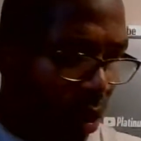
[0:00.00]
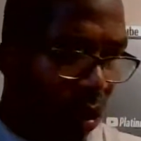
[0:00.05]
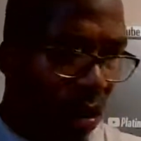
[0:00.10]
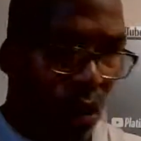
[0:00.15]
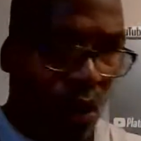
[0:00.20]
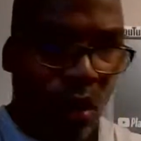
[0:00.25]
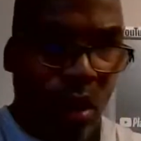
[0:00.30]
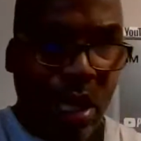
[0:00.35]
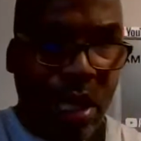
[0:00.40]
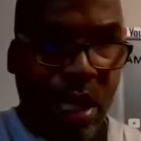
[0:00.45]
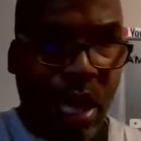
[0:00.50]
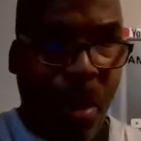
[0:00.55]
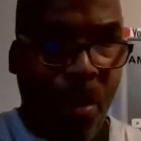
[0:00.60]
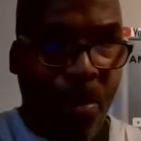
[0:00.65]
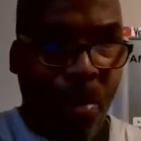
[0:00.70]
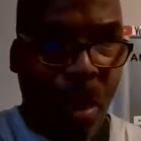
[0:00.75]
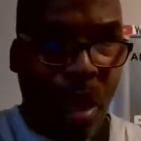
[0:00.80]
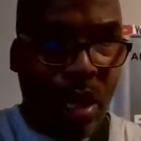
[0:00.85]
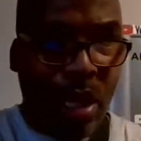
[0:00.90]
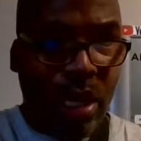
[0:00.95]
You think
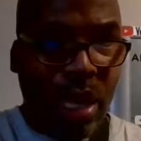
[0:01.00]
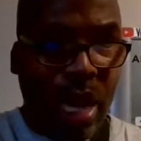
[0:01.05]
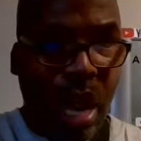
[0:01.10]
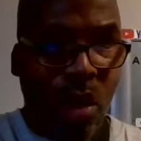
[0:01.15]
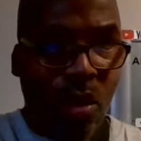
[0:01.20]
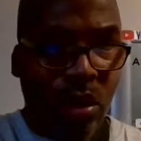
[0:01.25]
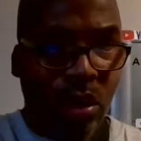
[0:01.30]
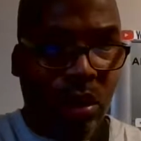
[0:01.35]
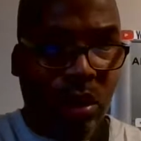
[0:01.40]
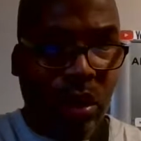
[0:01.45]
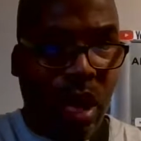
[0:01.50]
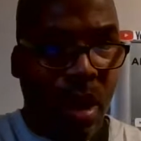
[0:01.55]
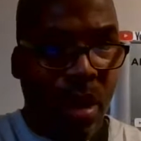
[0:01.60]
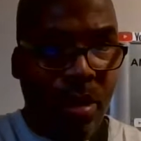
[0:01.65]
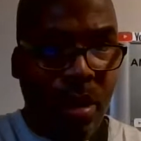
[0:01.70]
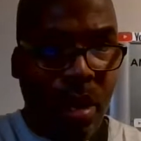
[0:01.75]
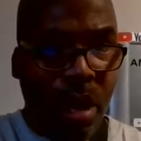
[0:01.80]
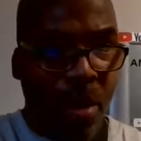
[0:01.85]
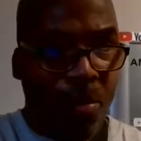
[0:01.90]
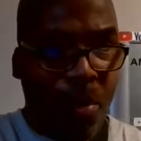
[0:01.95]
I'm bugging out or something?
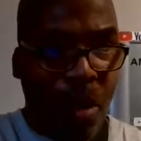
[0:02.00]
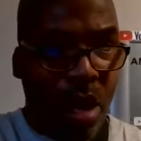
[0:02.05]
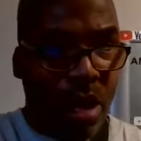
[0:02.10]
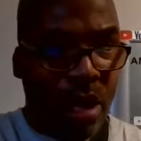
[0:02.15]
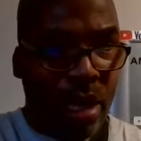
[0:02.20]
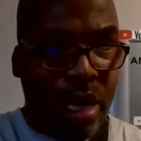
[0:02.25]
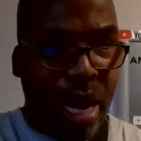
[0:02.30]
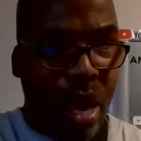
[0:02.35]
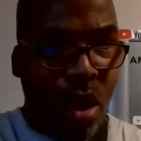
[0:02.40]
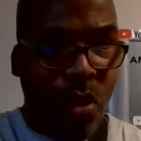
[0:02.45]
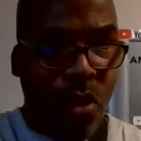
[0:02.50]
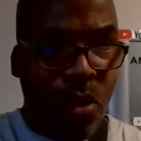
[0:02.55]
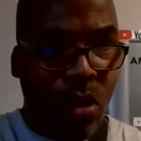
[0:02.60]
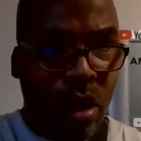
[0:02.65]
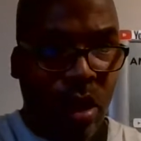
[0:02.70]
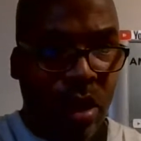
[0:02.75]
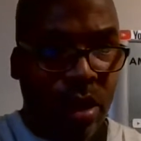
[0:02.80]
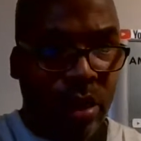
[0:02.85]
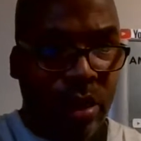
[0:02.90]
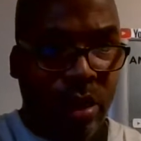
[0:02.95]
I'm not bugging out.
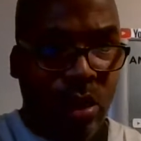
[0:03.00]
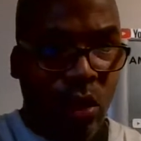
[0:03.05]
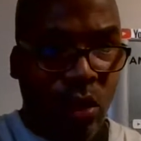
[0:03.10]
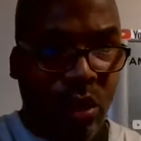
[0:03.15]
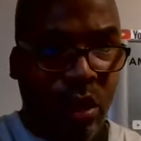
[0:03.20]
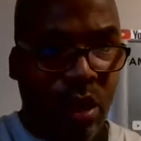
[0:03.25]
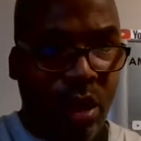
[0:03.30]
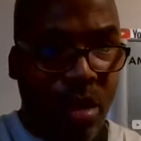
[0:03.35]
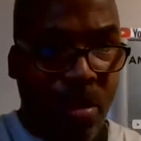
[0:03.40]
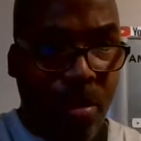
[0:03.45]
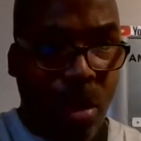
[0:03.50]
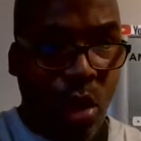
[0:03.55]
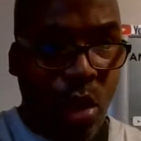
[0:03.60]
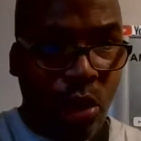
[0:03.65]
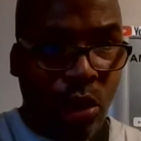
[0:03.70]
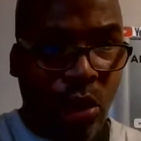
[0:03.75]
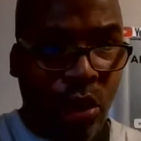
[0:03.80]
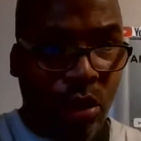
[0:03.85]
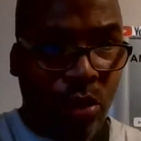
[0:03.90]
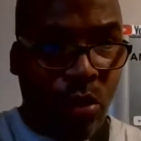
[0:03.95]
You see the
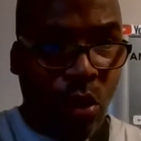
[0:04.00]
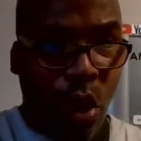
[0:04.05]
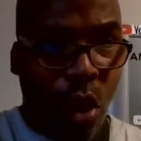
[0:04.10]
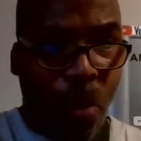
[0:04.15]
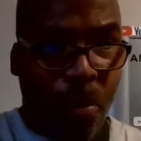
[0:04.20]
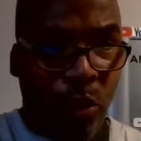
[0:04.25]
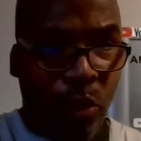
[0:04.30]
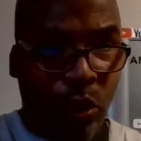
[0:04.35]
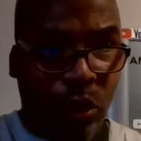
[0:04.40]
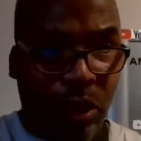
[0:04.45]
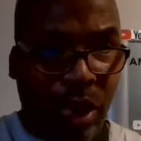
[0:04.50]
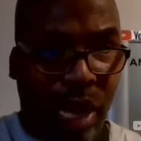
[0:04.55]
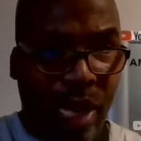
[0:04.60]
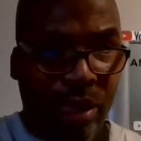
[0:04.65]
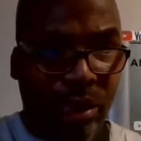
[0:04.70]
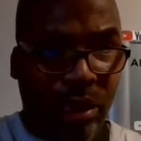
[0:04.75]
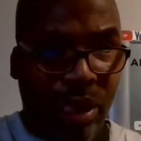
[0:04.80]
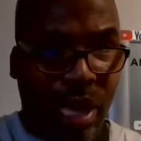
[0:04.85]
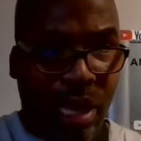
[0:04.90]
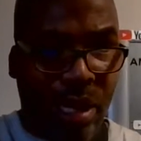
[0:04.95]
merch is all
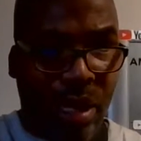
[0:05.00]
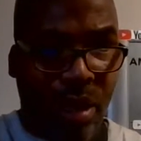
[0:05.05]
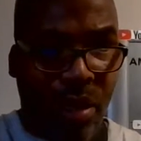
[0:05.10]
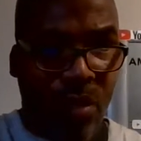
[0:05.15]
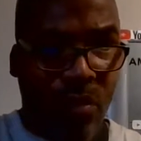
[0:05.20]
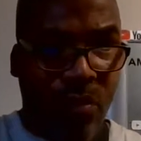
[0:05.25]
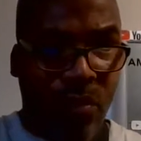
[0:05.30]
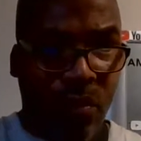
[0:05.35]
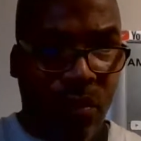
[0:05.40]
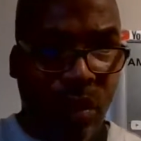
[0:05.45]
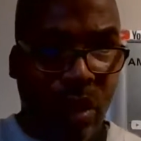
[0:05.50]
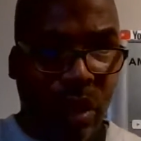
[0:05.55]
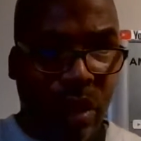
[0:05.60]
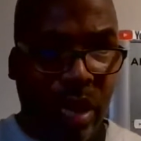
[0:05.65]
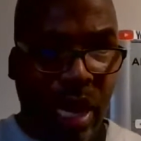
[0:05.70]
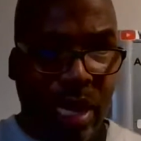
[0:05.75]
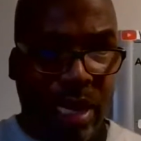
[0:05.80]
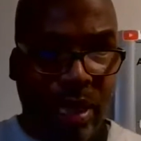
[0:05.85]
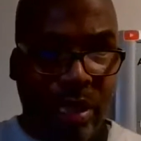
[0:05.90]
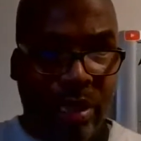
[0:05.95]
precise, like
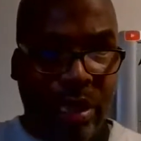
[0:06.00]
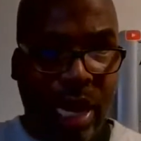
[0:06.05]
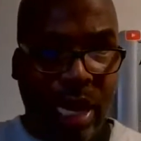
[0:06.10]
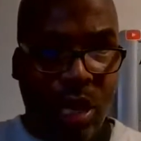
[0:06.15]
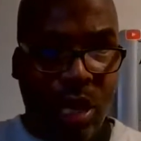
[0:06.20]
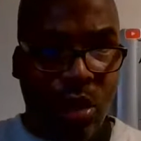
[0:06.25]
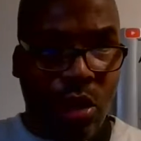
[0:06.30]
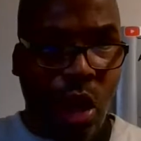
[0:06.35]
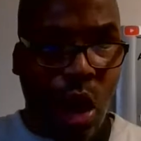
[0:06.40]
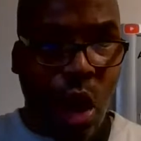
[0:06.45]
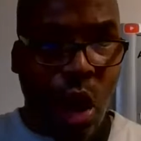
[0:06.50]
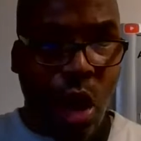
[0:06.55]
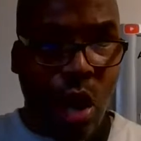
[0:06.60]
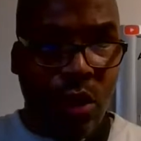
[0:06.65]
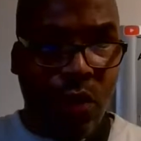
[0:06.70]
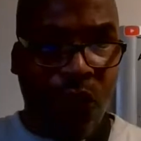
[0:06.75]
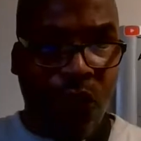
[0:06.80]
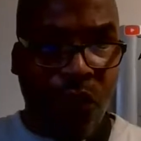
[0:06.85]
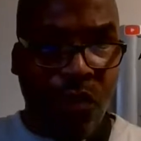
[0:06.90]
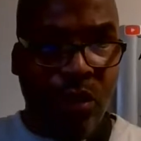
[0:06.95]
a deck of
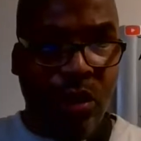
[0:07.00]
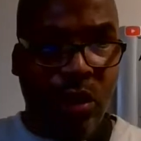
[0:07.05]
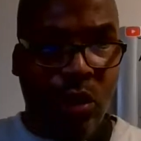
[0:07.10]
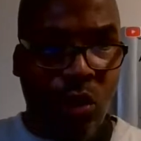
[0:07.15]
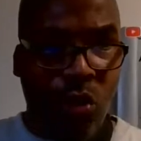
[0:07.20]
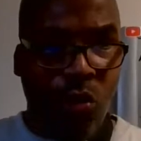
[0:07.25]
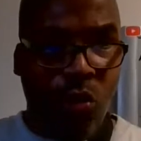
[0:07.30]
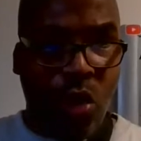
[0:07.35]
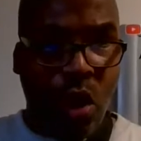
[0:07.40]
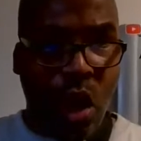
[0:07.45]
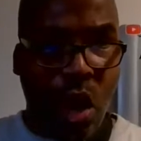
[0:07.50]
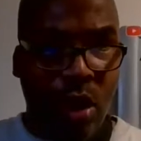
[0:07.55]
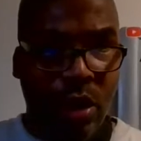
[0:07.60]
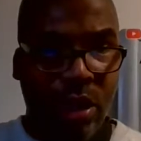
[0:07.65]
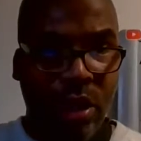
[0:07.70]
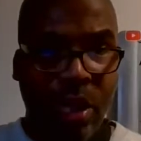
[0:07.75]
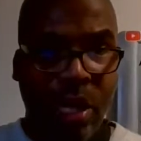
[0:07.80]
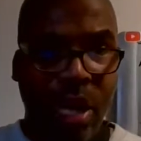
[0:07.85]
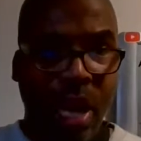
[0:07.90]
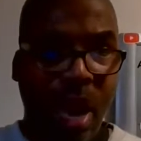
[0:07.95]
cards, 52 cards.